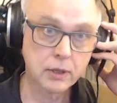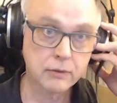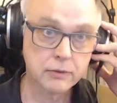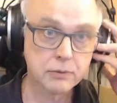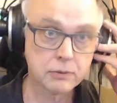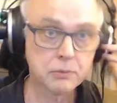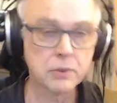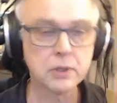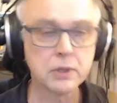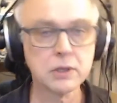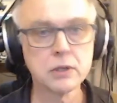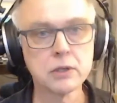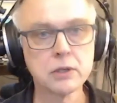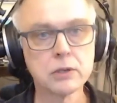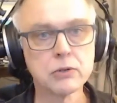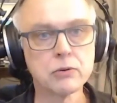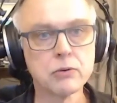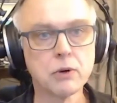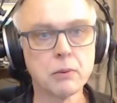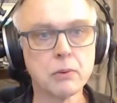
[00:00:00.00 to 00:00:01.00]
me
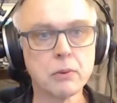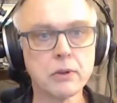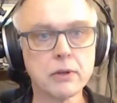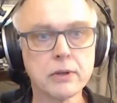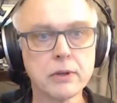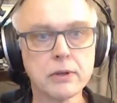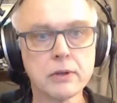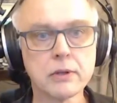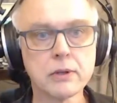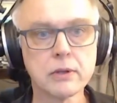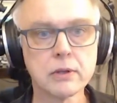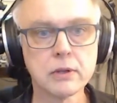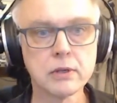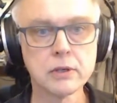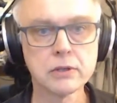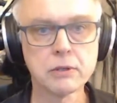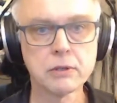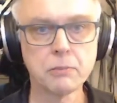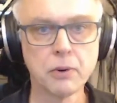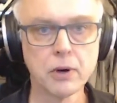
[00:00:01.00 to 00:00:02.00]
trouble in this
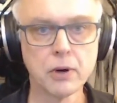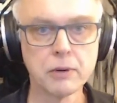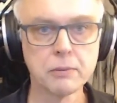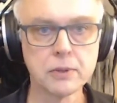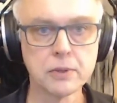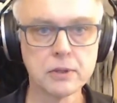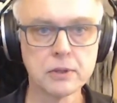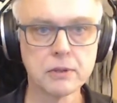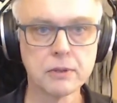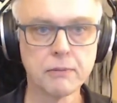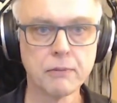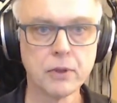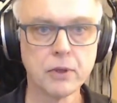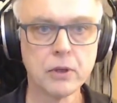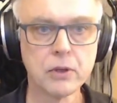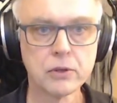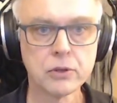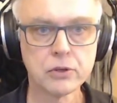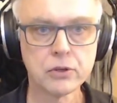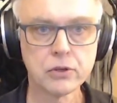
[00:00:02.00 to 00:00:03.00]
department.
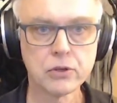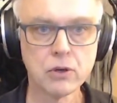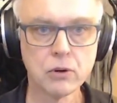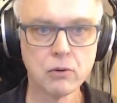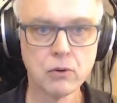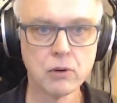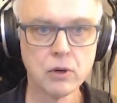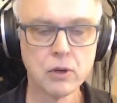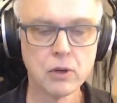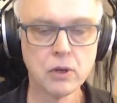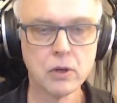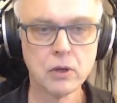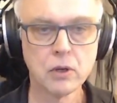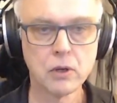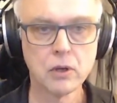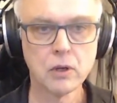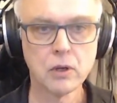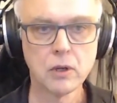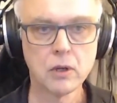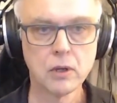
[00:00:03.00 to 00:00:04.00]
So
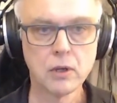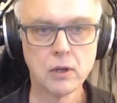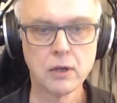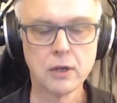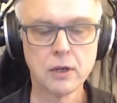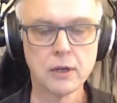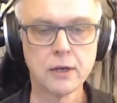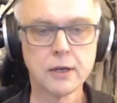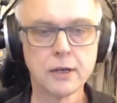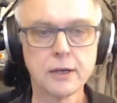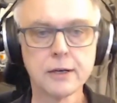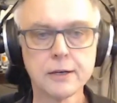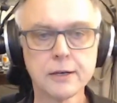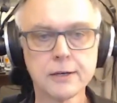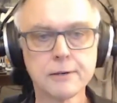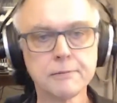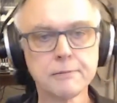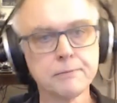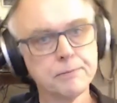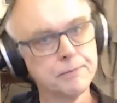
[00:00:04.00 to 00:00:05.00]

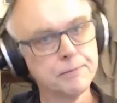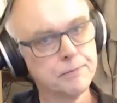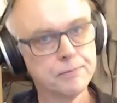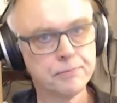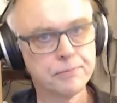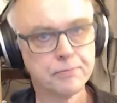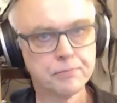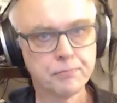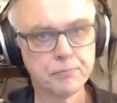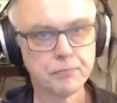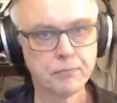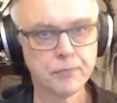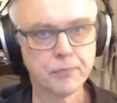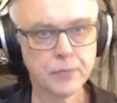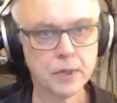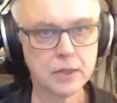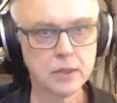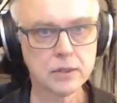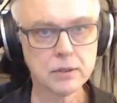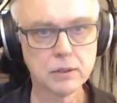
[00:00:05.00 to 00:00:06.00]

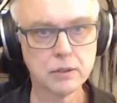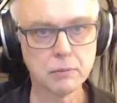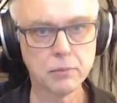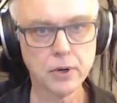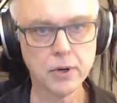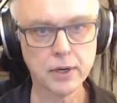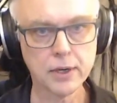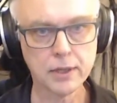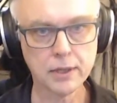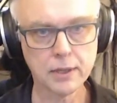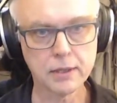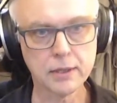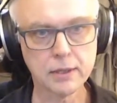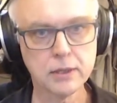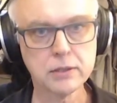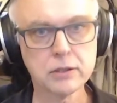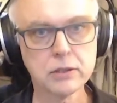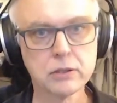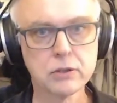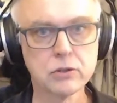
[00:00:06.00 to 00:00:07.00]
that's the body, and that's
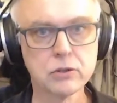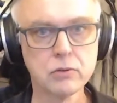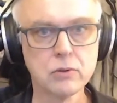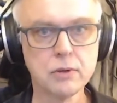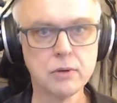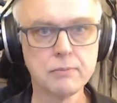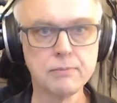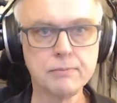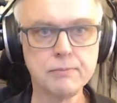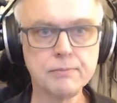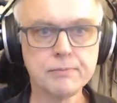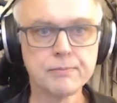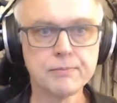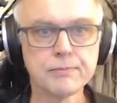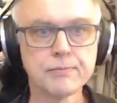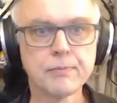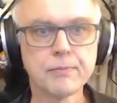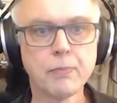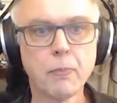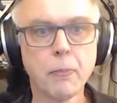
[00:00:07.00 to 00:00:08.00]
the trim.
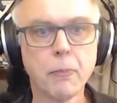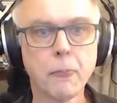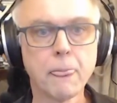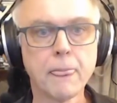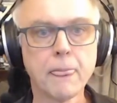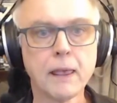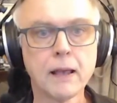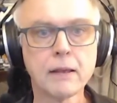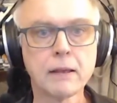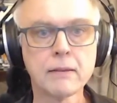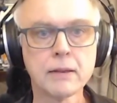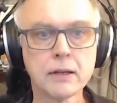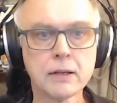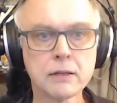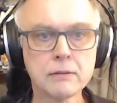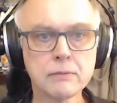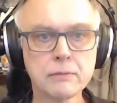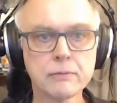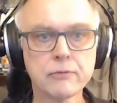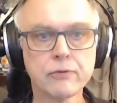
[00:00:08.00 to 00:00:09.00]
And then
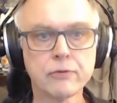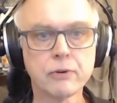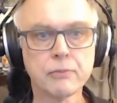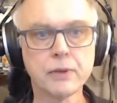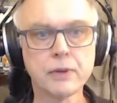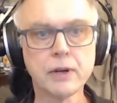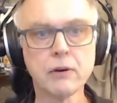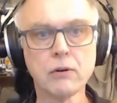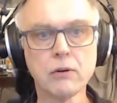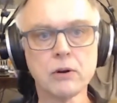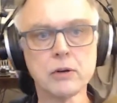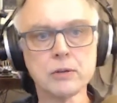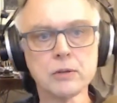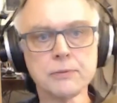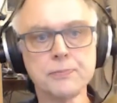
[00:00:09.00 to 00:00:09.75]
from there on,